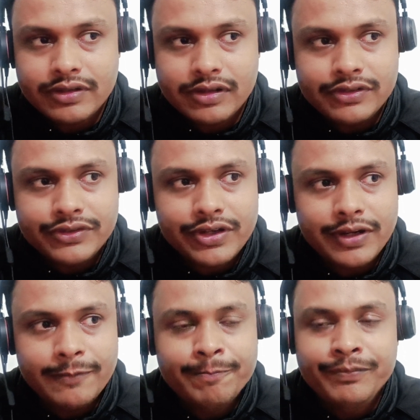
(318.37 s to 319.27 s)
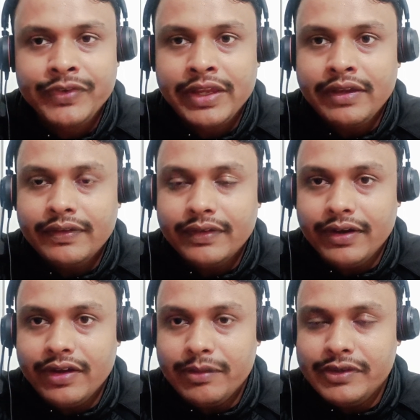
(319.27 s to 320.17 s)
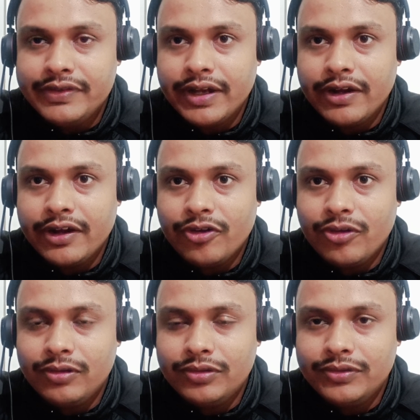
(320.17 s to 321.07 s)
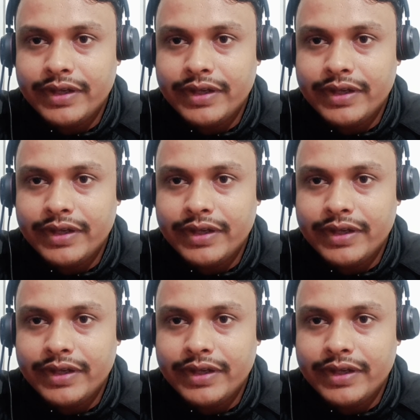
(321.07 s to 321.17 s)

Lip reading: clustering, and DB scan and all those.